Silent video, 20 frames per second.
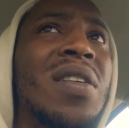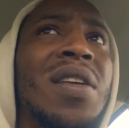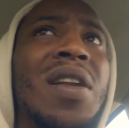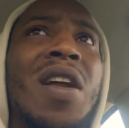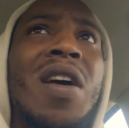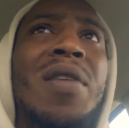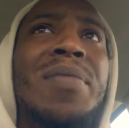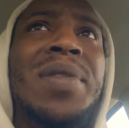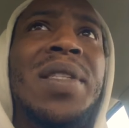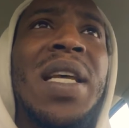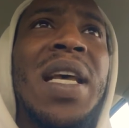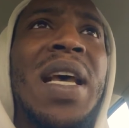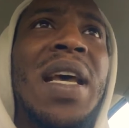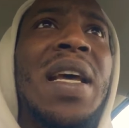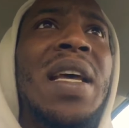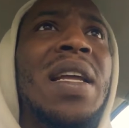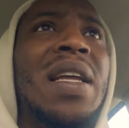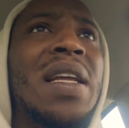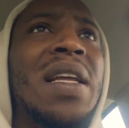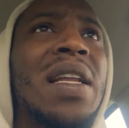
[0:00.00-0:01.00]
You know what I'm
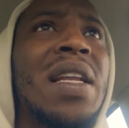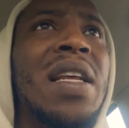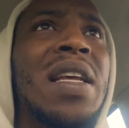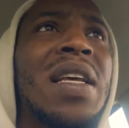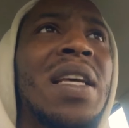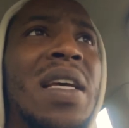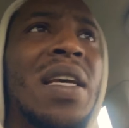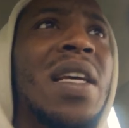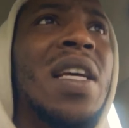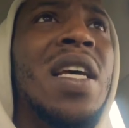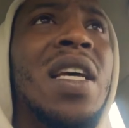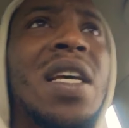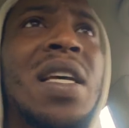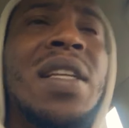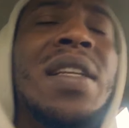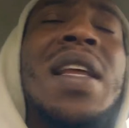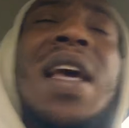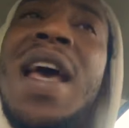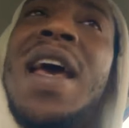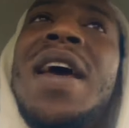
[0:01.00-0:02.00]
saying?
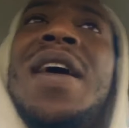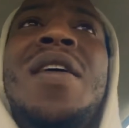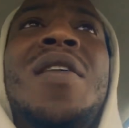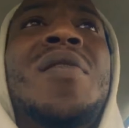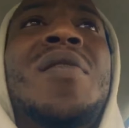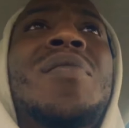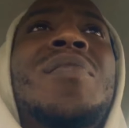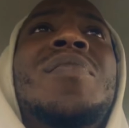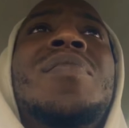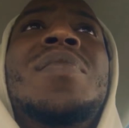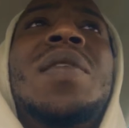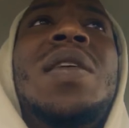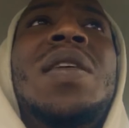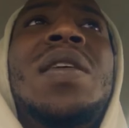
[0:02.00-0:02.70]
Damn.